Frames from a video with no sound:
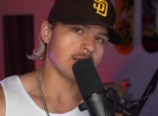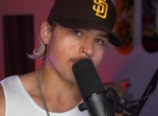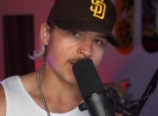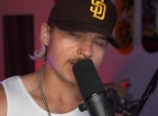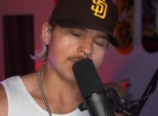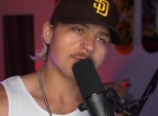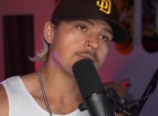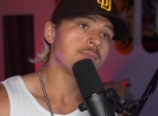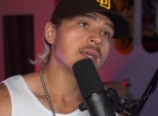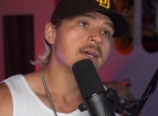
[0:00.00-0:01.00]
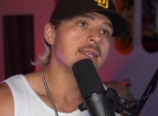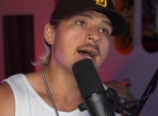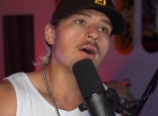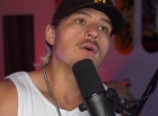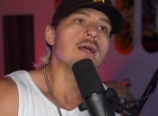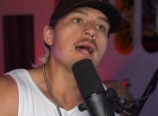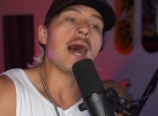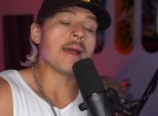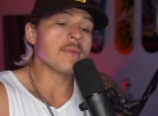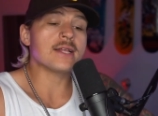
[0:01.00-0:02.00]
butt lift. Now,
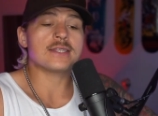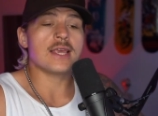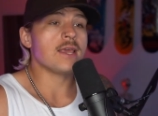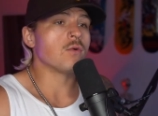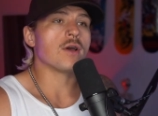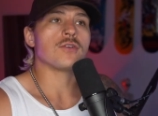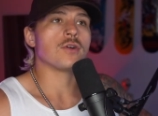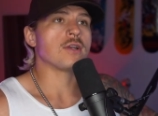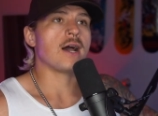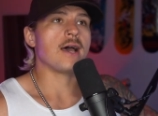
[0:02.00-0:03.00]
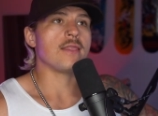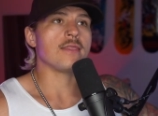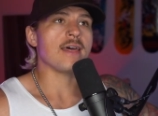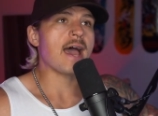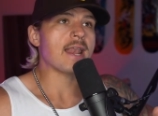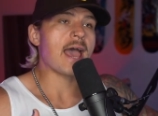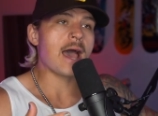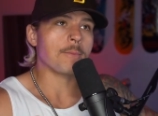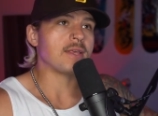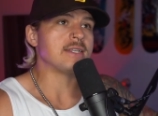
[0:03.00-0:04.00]
I'm not saying whether or not that
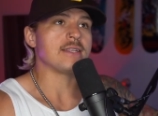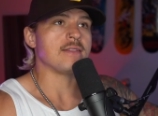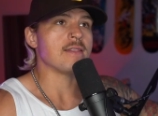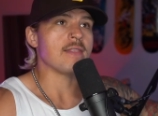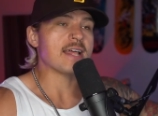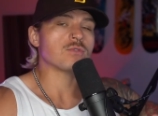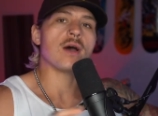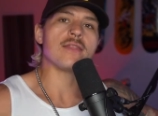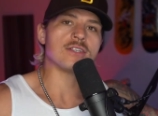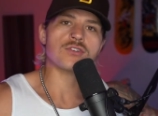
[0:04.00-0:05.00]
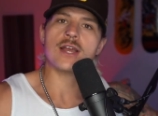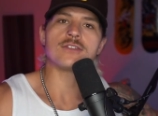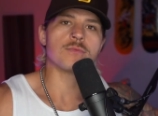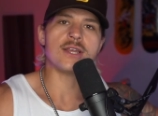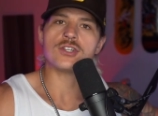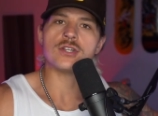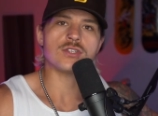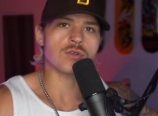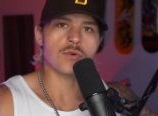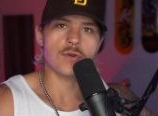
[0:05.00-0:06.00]
happened and that's why this transformation is
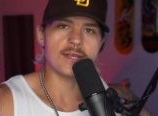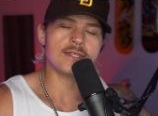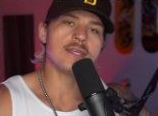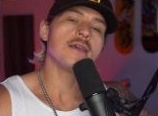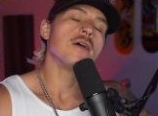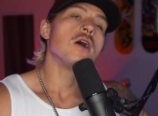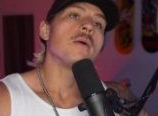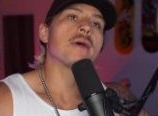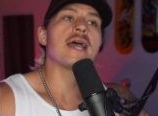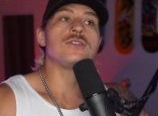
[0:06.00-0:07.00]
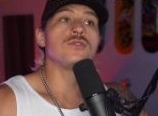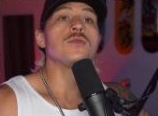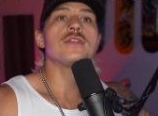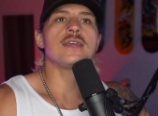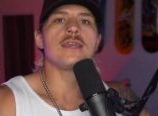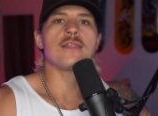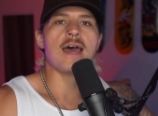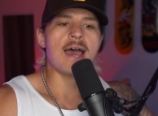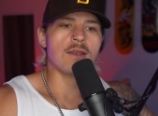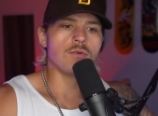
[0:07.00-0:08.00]
so crazy, but I do think
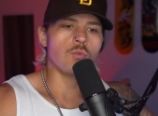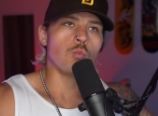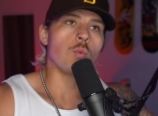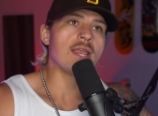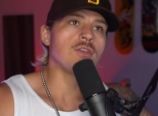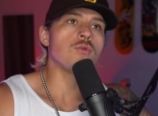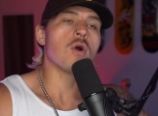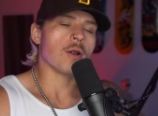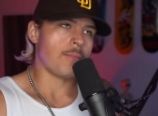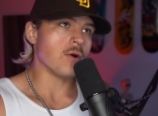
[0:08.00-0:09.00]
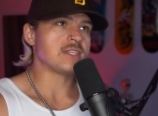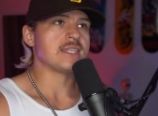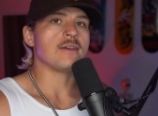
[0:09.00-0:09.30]
that when you are posting a